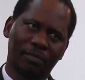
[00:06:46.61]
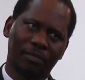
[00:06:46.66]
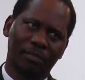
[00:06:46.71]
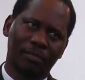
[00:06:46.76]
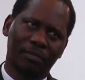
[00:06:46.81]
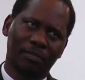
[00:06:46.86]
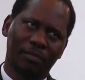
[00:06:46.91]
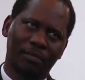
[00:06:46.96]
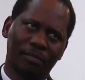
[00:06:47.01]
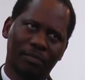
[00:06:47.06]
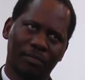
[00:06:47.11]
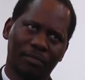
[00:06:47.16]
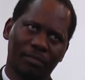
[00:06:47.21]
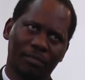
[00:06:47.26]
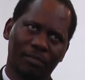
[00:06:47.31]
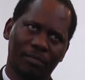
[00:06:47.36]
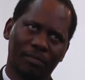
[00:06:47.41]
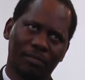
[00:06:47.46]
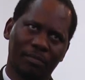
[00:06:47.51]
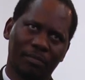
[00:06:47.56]

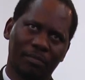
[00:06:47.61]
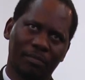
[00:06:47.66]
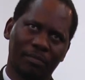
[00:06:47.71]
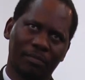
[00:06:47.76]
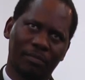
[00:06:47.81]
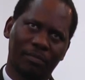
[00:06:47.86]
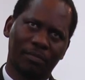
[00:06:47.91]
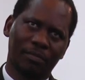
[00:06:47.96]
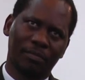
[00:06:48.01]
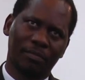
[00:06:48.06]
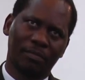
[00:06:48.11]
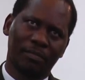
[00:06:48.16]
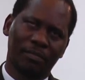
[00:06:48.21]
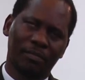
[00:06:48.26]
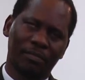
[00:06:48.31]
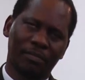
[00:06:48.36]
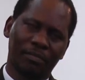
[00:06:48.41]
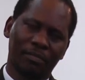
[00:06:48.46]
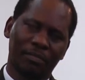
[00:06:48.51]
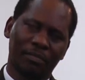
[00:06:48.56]

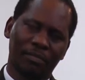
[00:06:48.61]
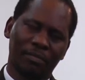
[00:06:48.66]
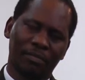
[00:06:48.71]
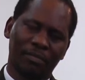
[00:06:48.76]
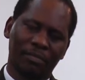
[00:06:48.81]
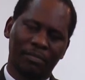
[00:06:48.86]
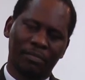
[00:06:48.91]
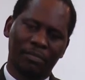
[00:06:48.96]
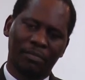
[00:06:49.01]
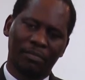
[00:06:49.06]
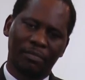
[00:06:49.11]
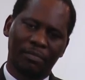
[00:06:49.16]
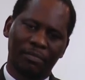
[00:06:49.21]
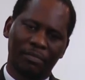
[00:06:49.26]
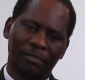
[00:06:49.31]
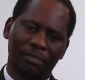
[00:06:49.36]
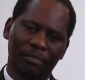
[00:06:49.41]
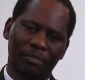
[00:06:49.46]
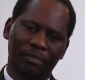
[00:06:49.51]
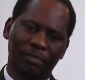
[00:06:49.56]

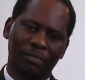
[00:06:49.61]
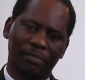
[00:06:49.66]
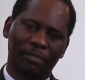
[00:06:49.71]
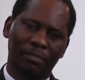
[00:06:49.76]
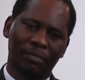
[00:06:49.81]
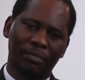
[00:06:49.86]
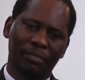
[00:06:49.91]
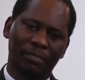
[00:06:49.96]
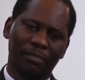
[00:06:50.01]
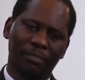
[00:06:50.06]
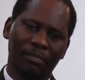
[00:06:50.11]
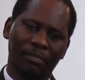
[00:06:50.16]
The person shown says nothing.